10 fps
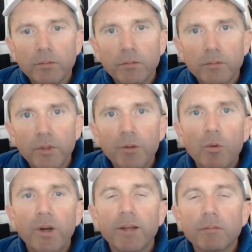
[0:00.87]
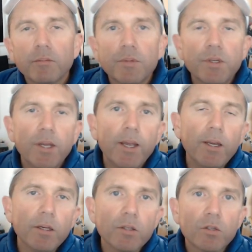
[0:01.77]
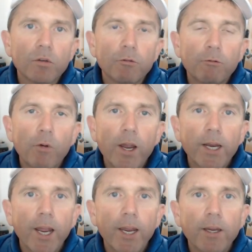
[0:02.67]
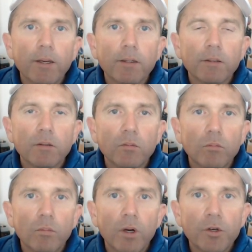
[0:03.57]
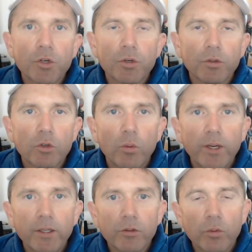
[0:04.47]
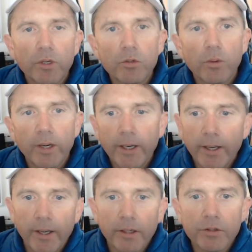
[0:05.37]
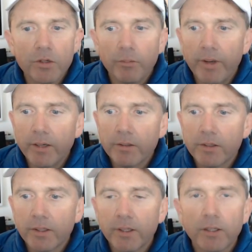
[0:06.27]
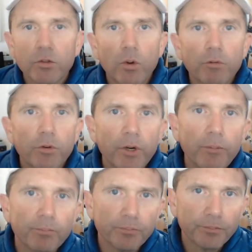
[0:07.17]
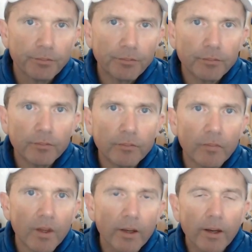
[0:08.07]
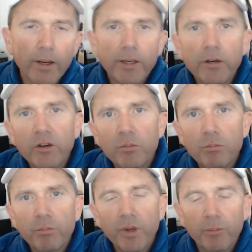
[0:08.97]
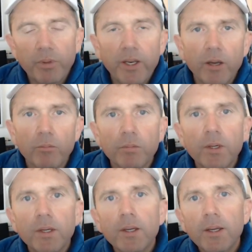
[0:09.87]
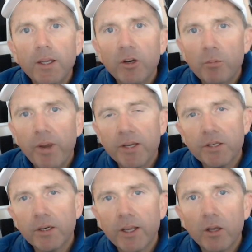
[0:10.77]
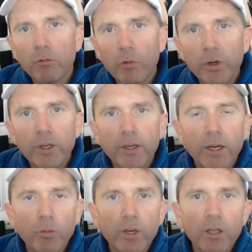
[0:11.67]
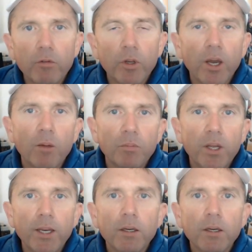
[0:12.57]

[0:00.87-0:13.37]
Good morning. Today is Friday, March 20th, 2020, and it's about 12:30 here in PM here in Pasadena, California, and I want to give you an update